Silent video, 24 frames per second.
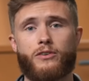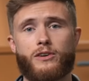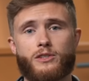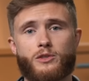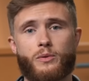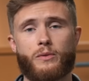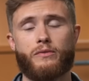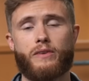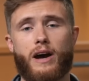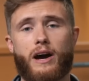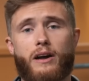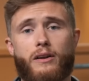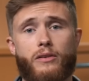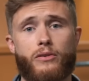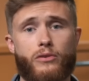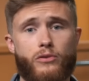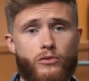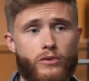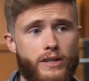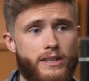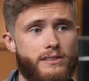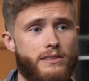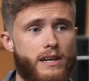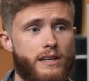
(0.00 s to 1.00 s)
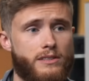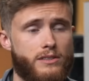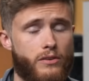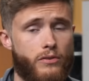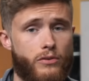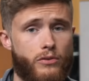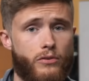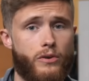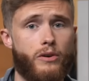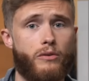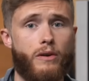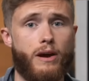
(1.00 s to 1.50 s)
first, we've got 3 sets of
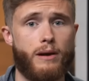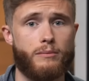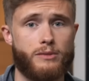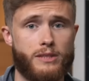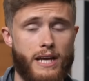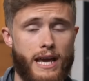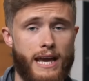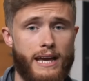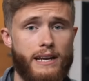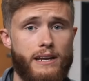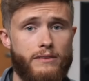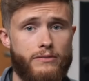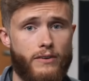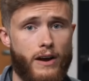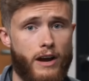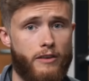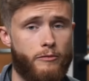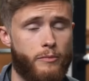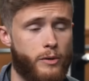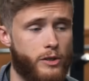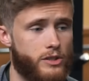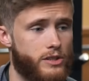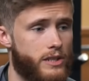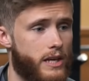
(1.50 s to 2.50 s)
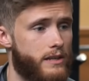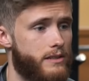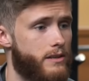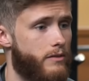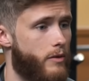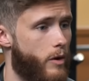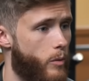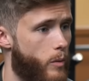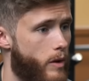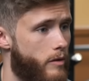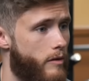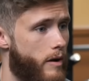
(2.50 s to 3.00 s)
3 reps, 85%
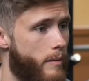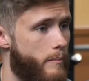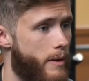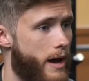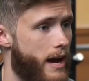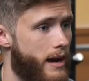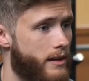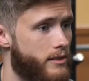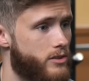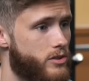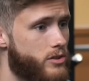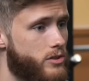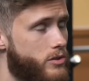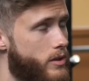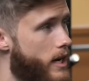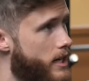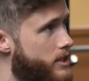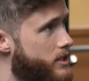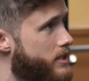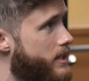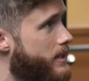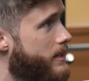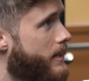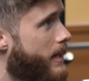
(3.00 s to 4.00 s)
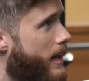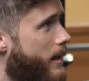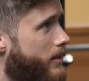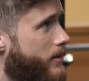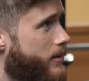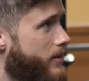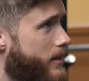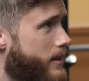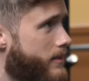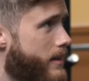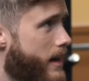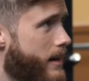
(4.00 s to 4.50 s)
of our 1 rep max. So I actually didn't
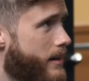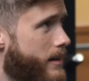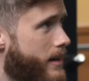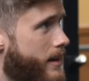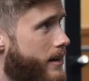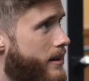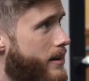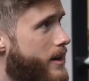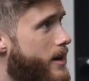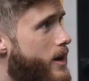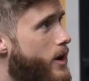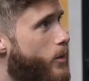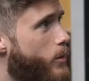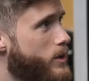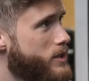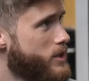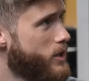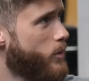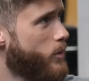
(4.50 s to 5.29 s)
calculate that yet. What's